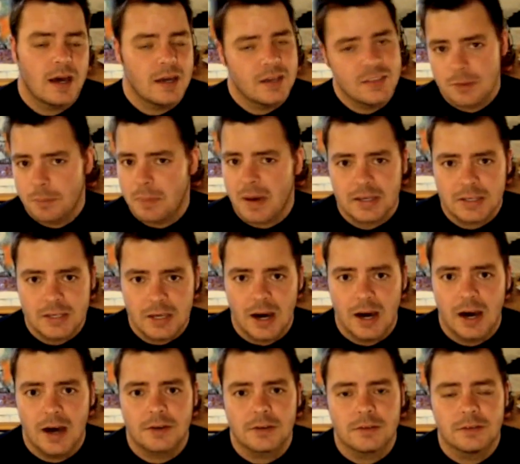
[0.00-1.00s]
in the
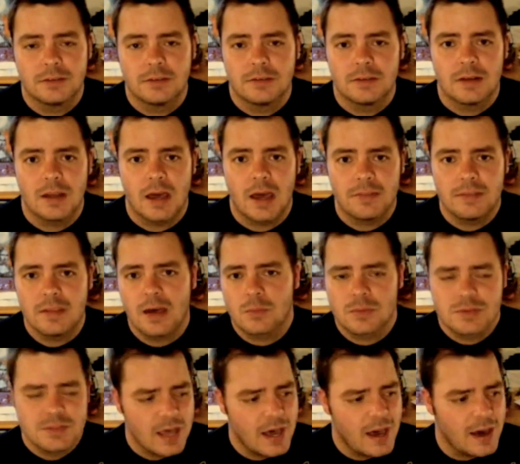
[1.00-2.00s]
backyard, and that
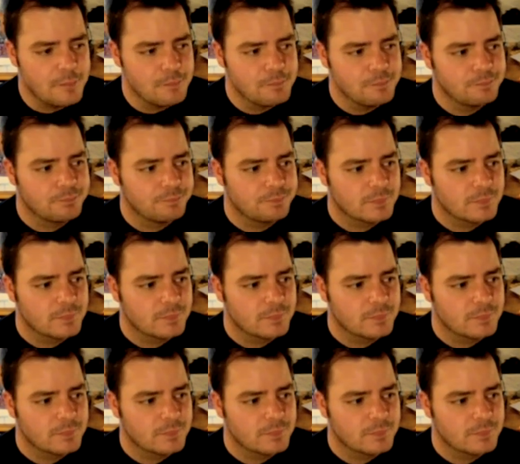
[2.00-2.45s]
was that.